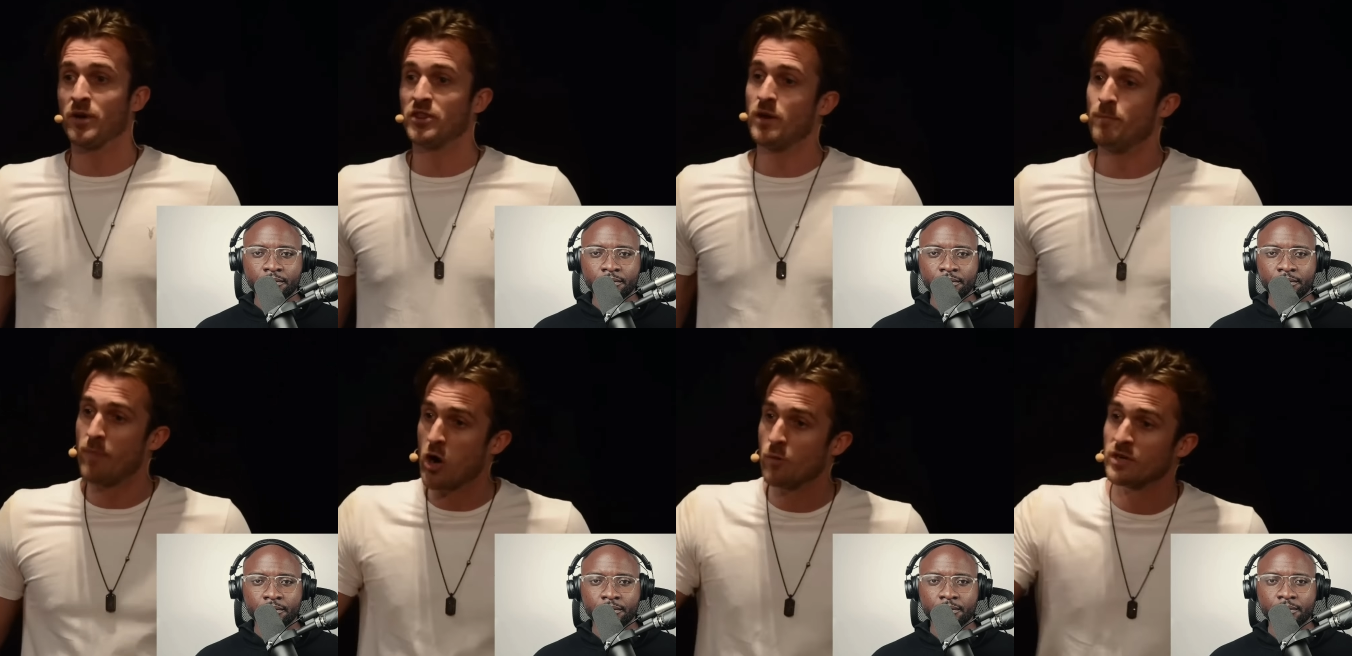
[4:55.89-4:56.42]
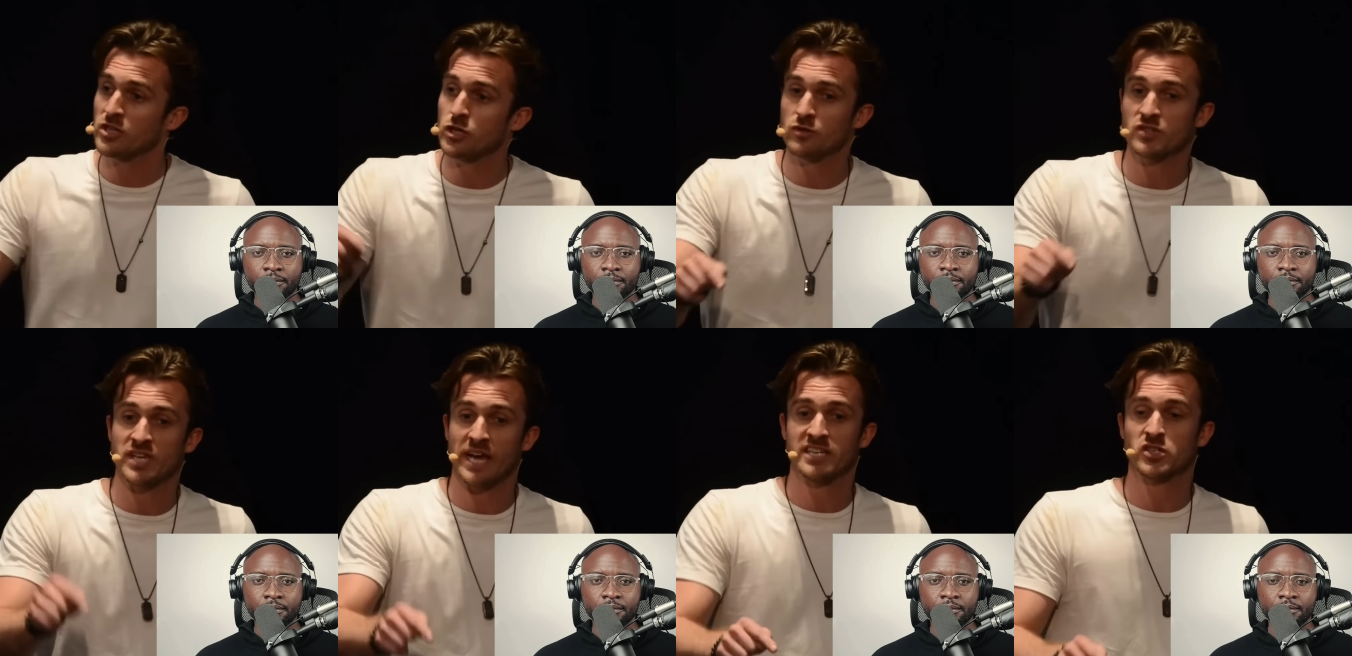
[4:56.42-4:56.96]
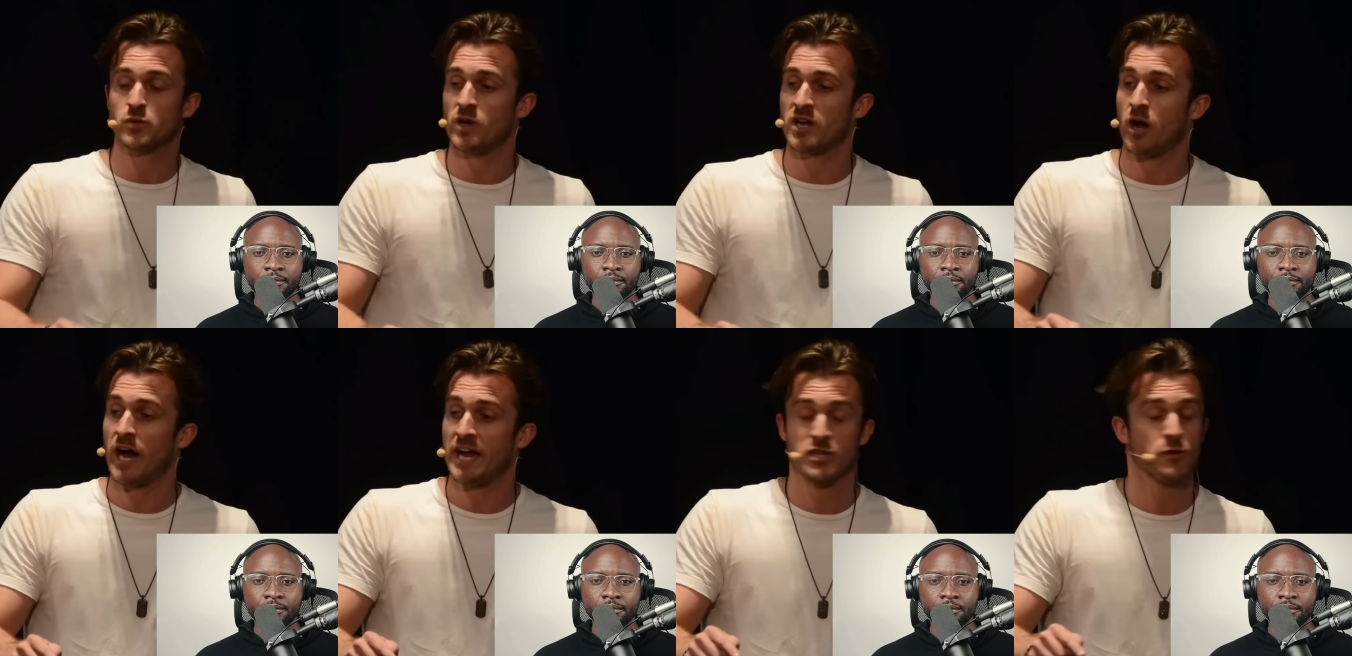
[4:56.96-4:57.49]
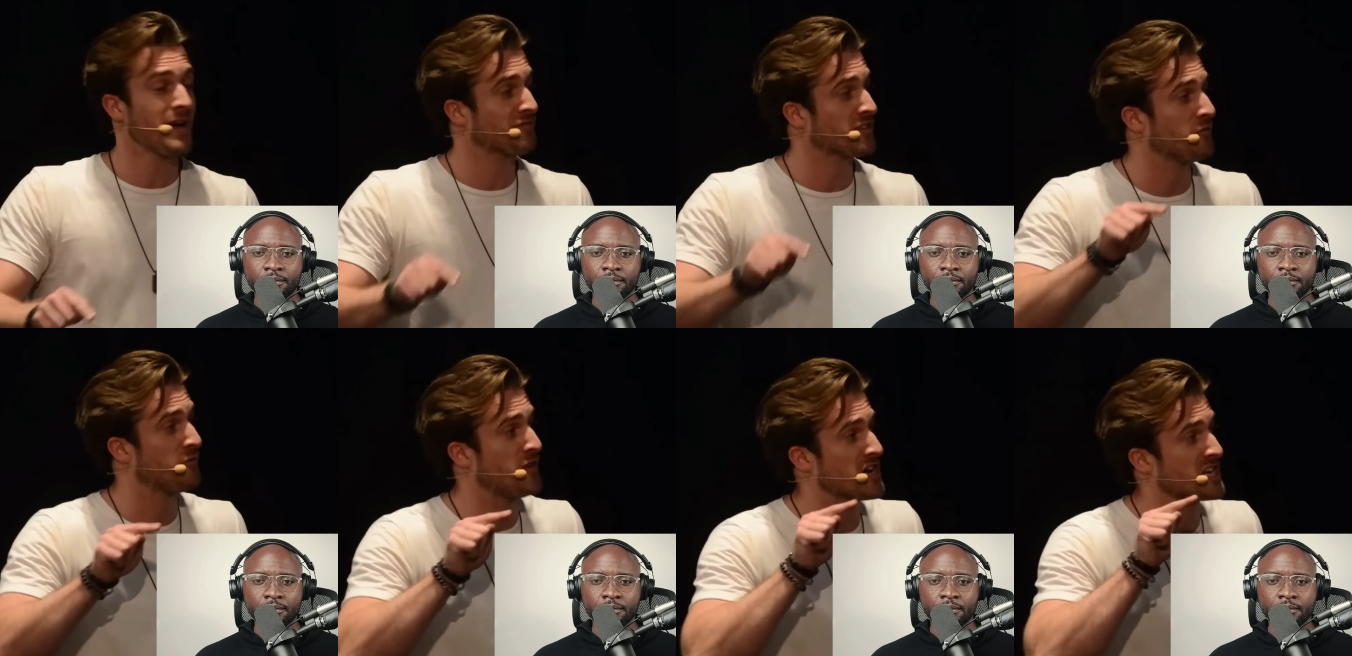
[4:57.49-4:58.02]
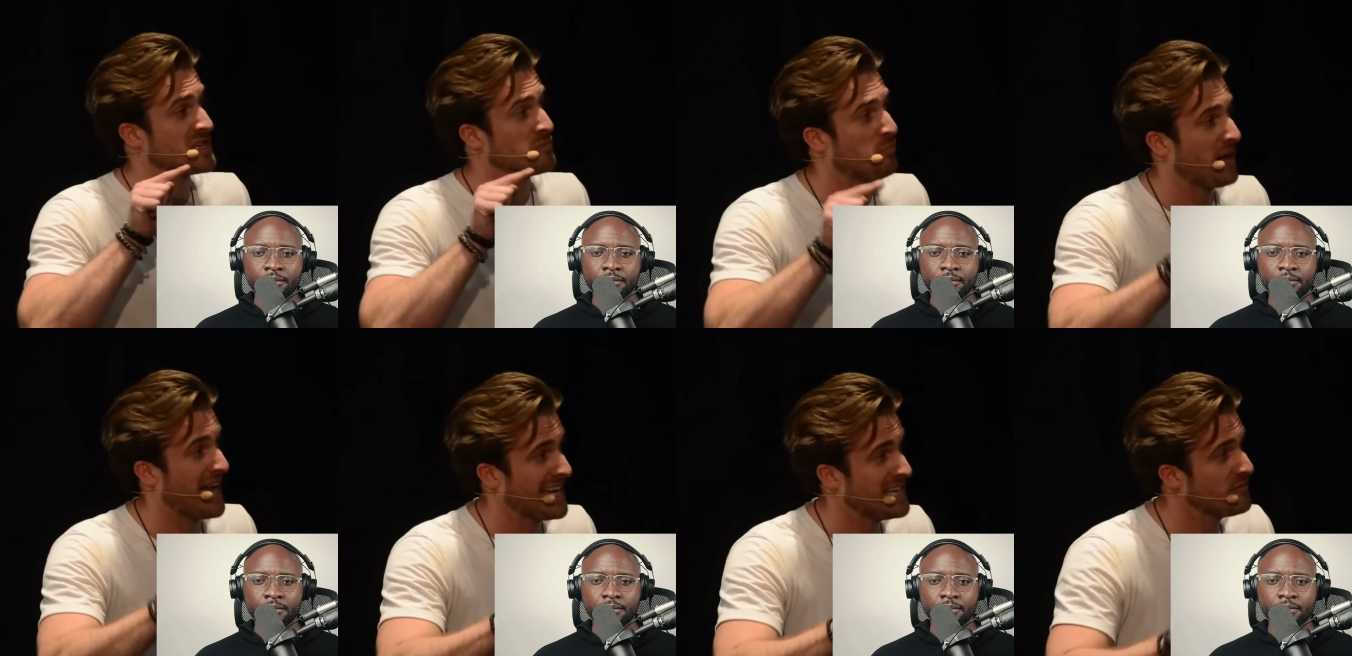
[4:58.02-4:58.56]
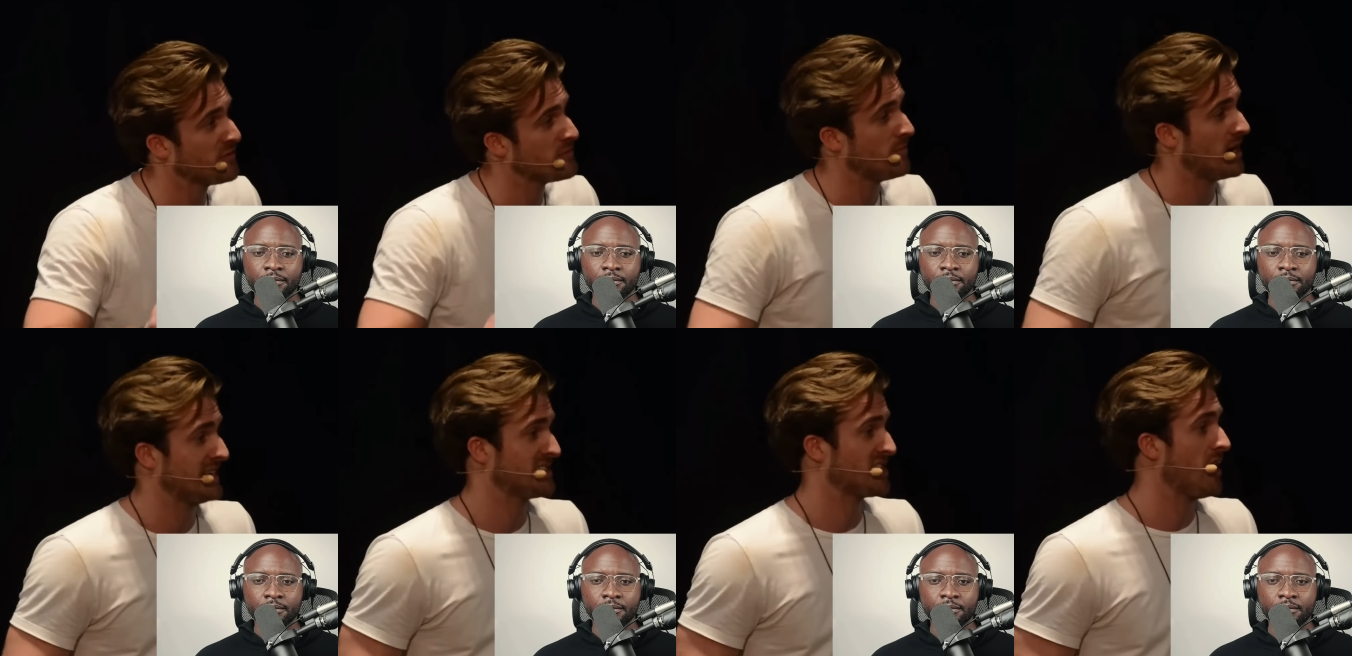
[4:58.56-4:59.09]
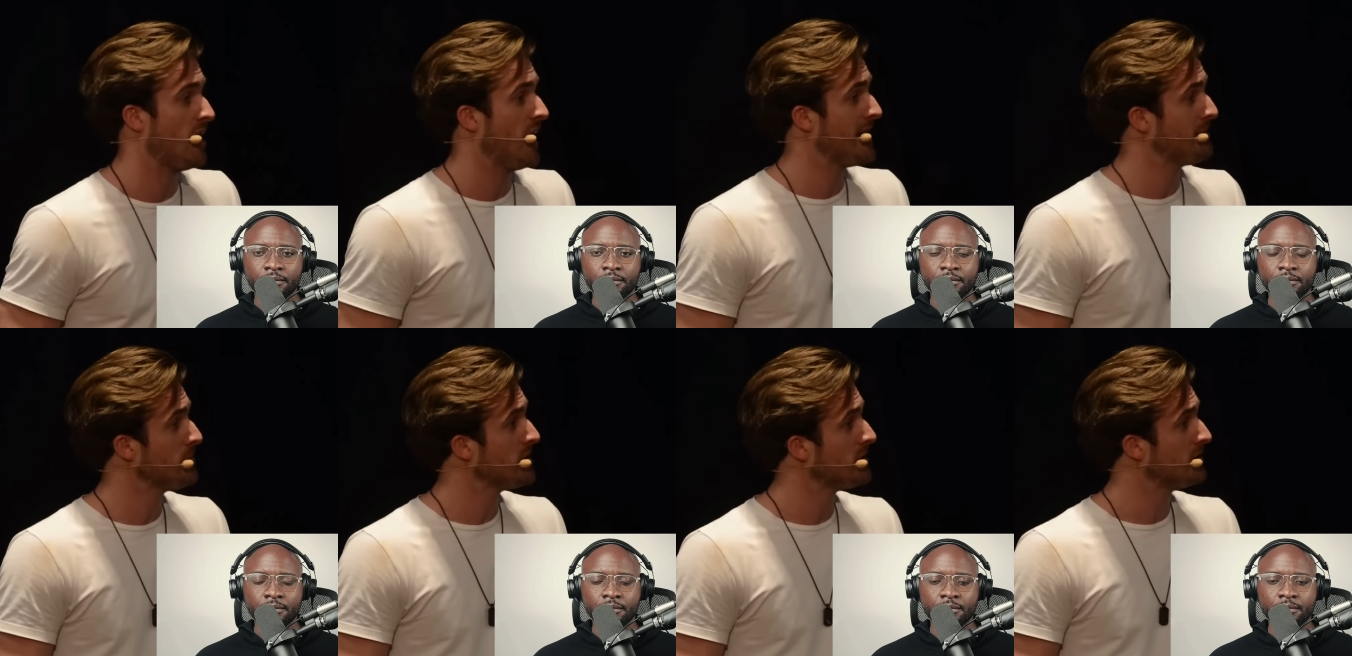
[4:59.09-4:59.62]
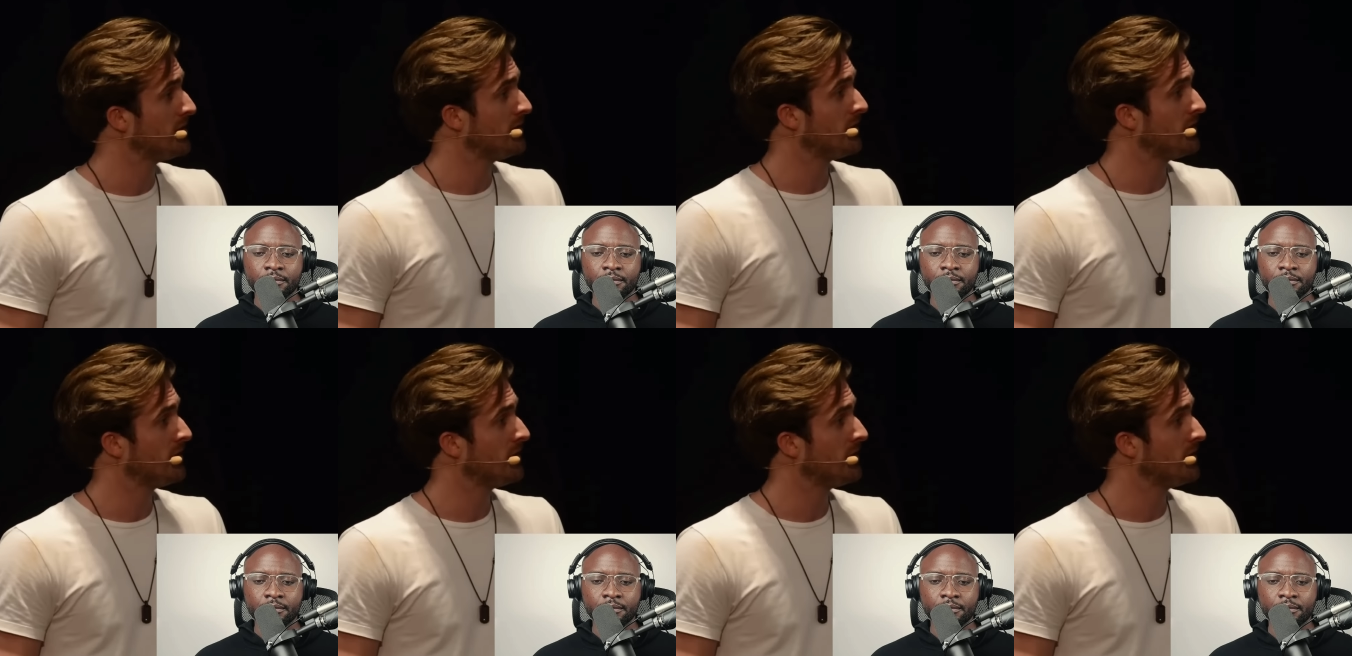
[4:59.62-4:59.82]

Speaker 1: but the moment you say to a guy you have to pay for my time